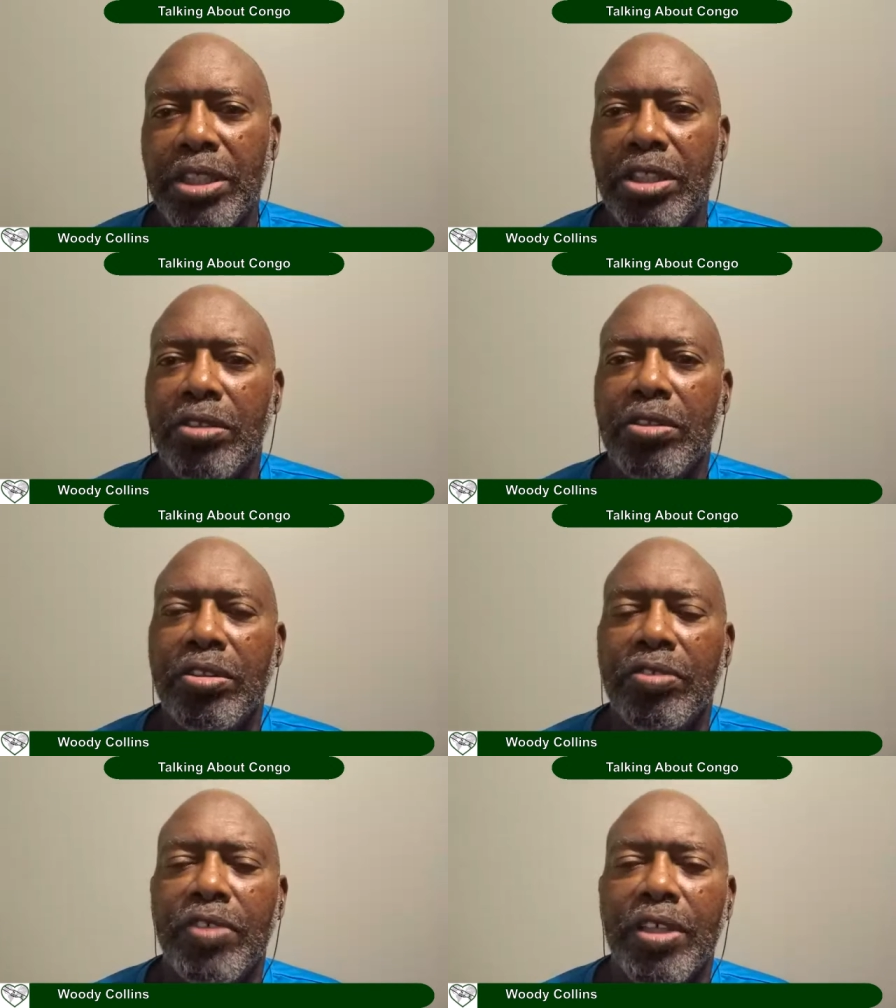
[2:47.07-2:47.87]

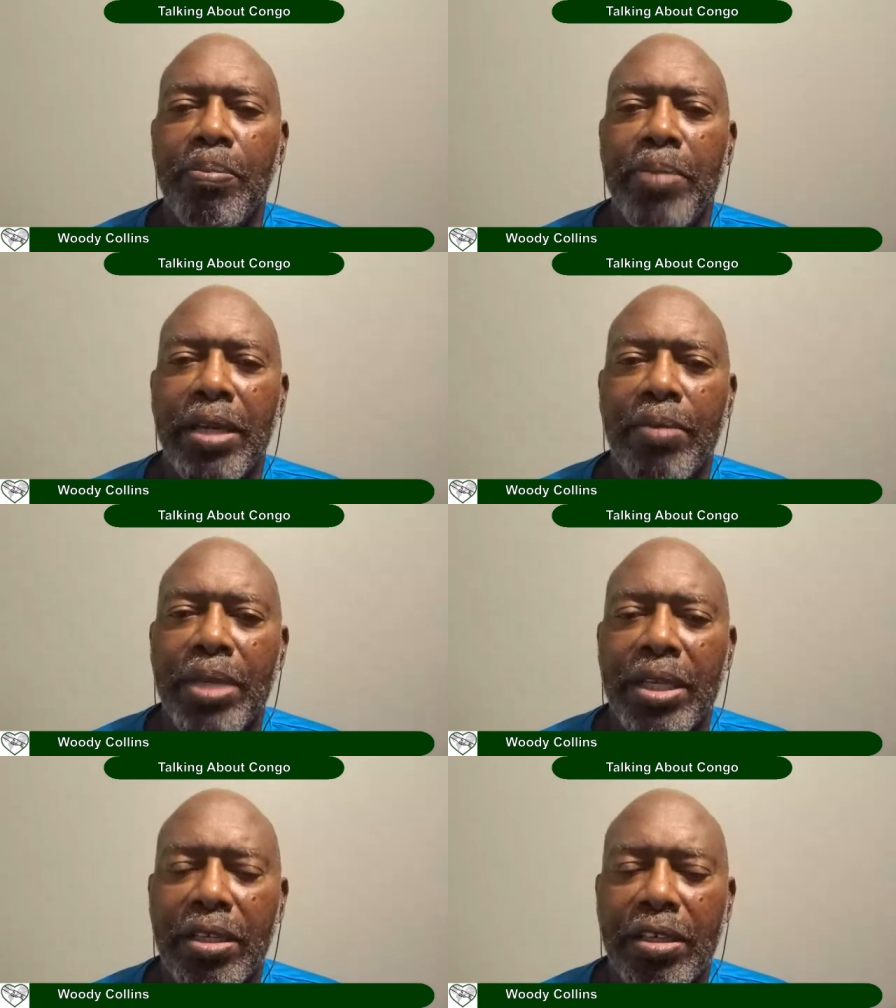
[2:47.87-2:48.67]
used for the
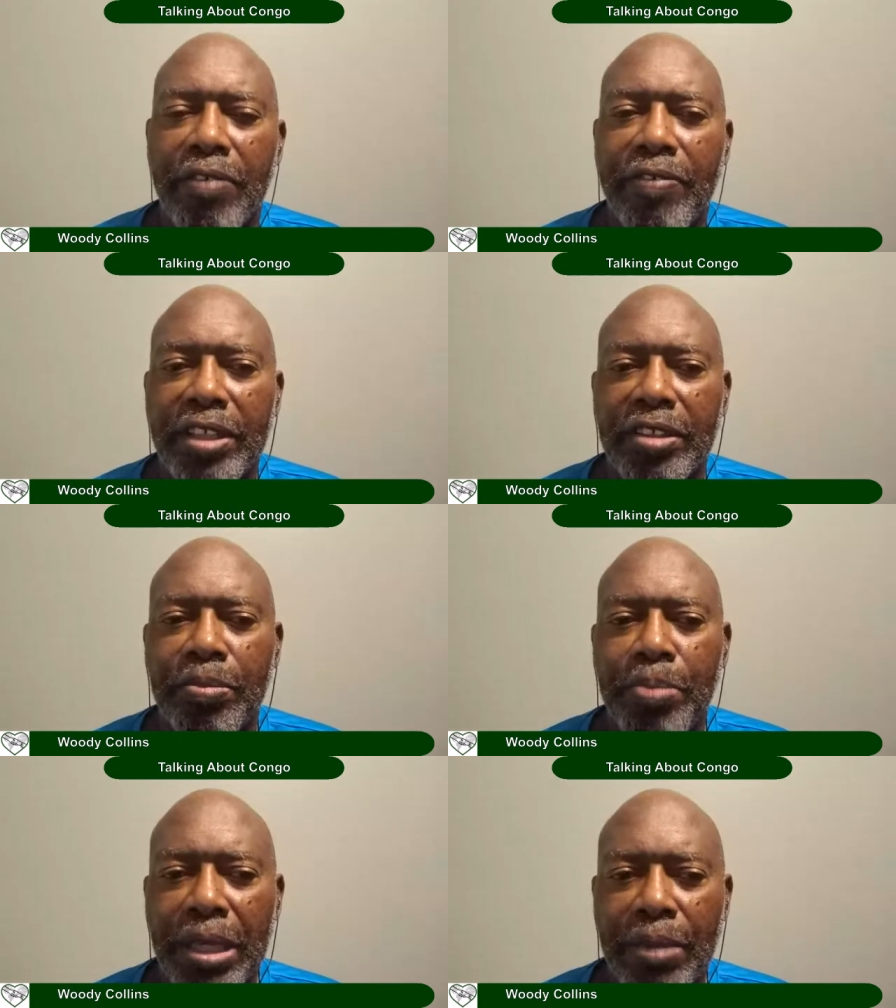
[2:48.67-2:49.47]
betterment of its
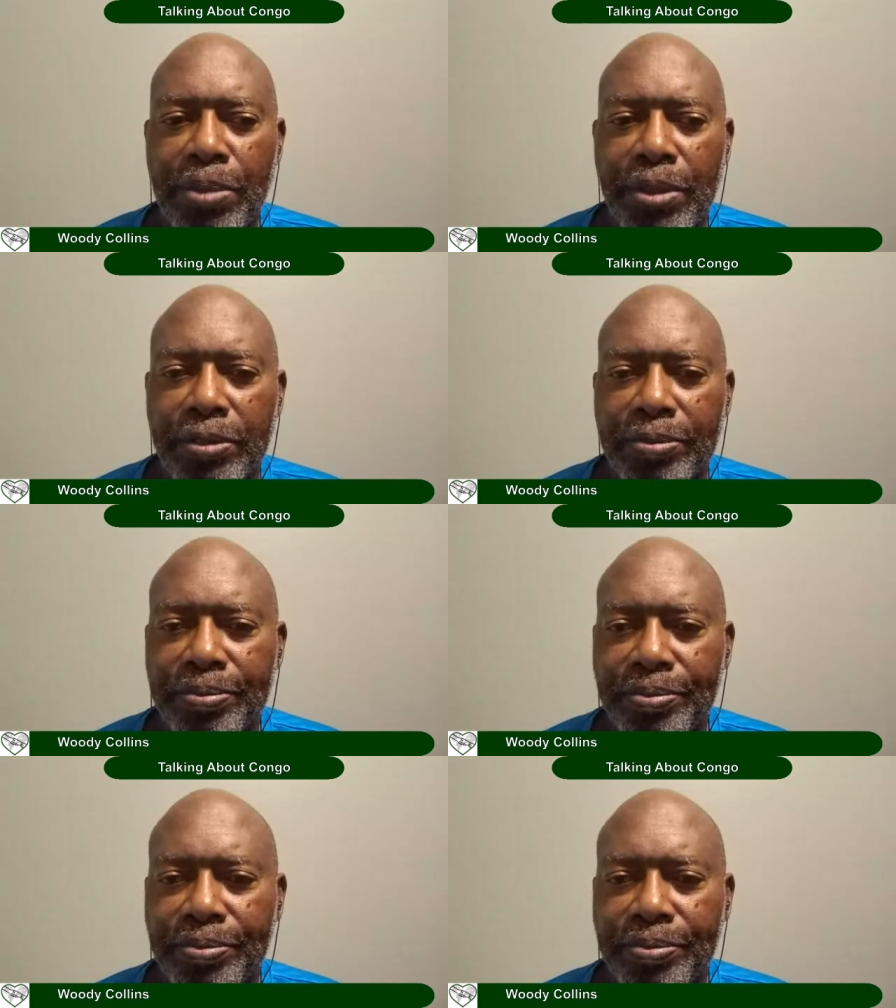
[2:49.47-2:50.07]
people.